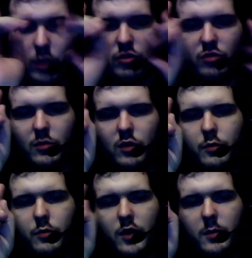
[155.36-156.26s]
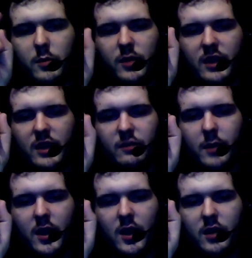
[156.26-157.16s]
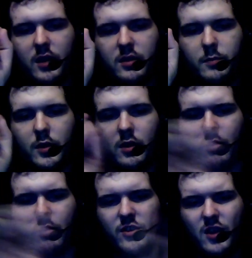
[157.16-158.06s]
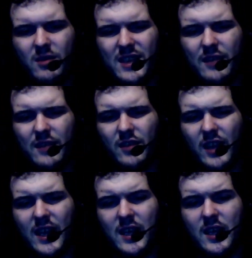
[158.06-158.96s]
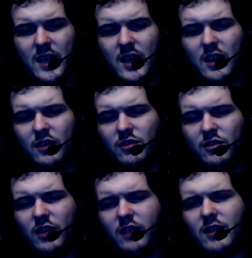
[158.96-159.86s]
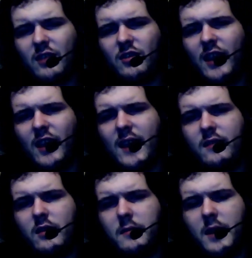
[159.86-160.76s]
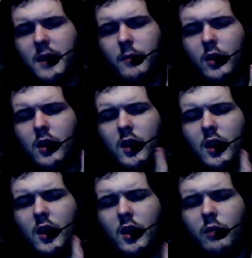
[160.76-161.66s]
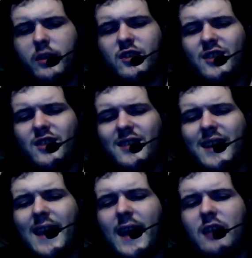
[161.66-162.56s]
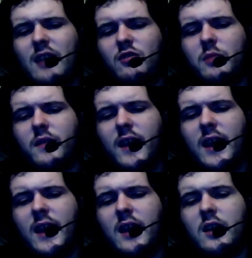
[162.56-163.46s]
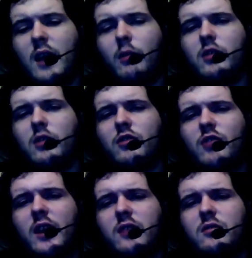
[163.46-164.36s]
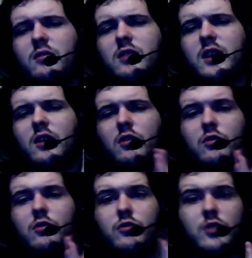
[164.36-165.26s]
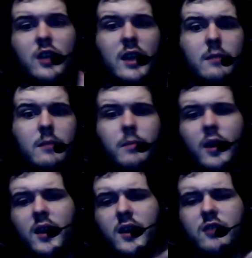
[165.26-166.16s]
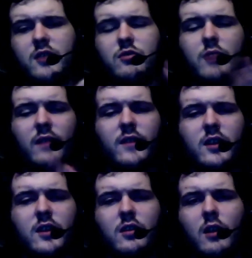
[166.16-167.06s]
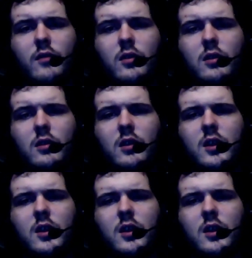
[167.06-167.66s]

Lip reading: small problem with this part of the book, which only gives it a 6 out of 10 in my book, which is it ends with a "now on sale, the 108-page graphic novel."